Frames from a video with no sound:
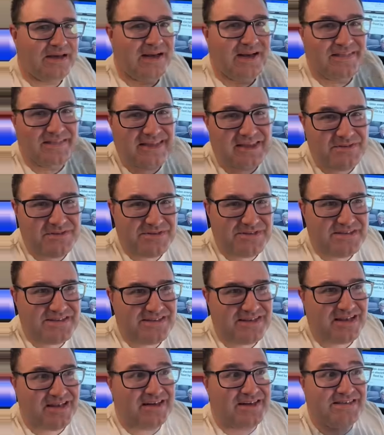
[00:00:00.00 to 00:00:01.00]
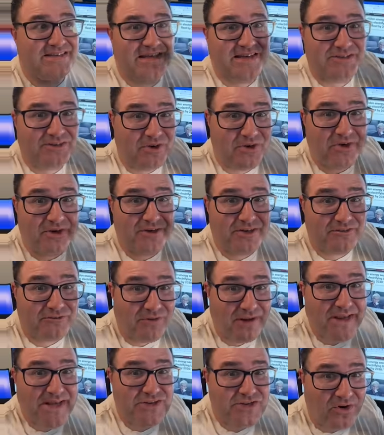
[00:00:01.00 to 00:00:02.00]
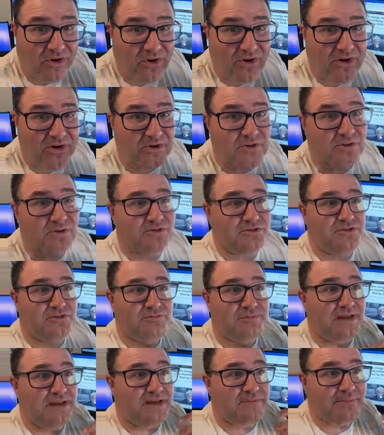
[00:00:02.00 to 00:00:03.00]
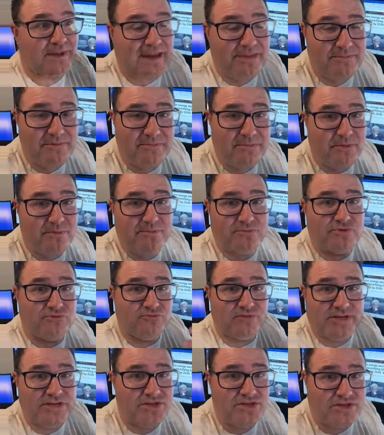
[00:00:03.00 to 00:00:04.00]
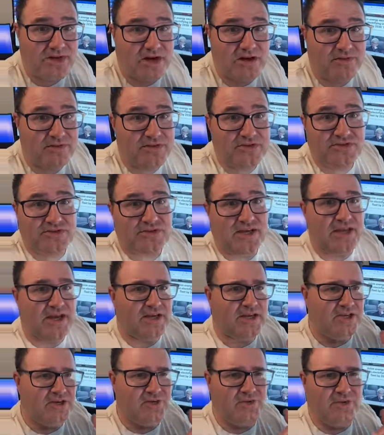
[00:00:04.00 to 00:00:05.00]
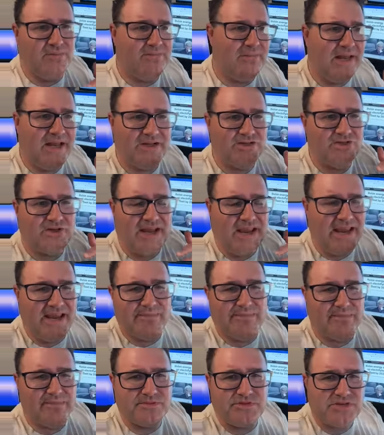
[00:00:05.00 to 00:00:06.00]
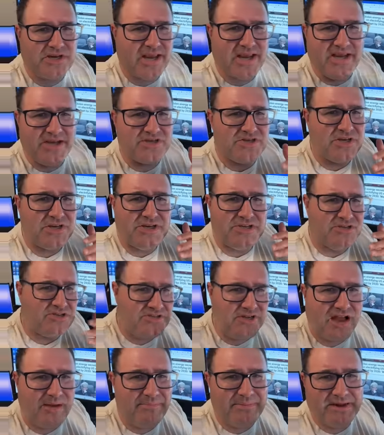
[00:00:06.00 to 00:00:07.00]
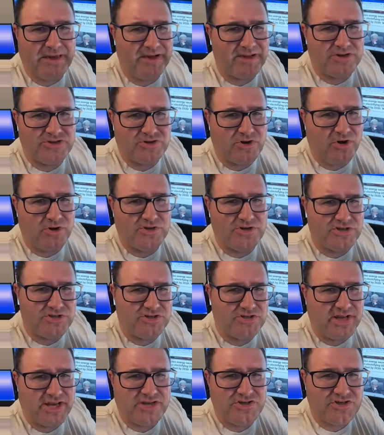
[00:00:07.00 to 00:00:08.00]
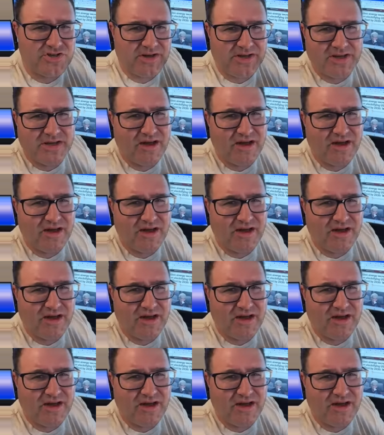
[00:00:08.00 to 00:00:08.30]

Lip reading: And I think it was designed as a targeted rage article to make baby boomers reshare this, saying, can you imagine Abrams tanks stopping at a charging station in